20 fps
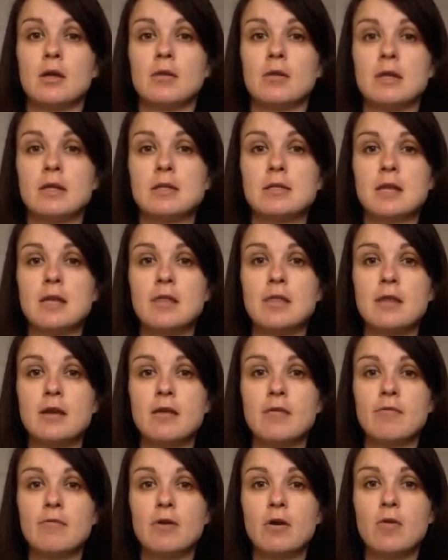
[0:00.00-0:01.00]
they sat
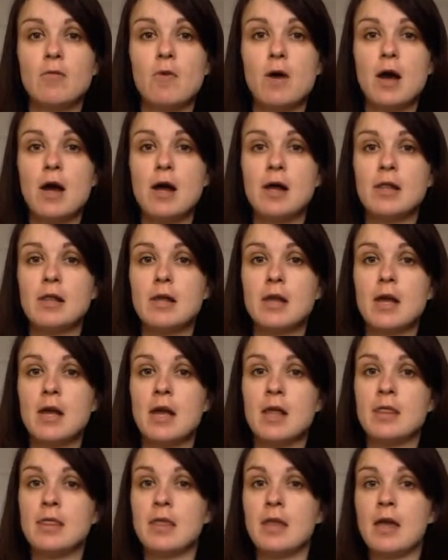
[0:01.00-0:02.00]
there for a while
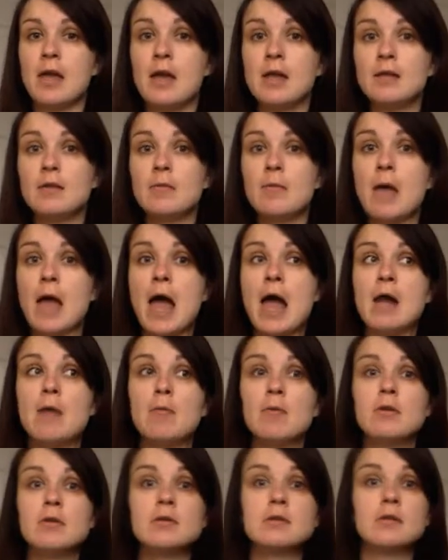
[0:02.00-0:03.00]
and then
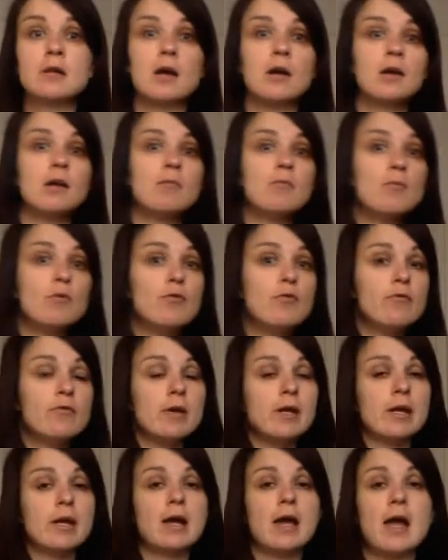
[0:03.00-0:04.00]
animals started
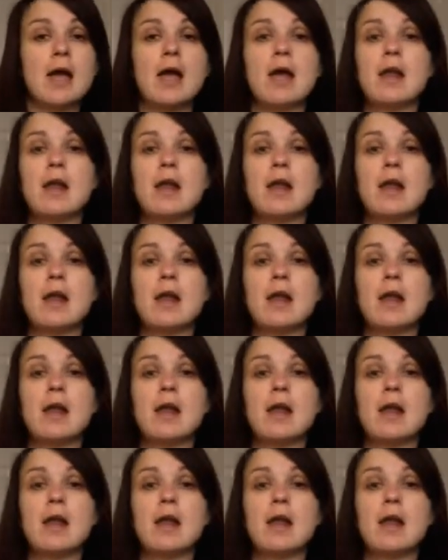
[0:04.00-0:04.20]
moving.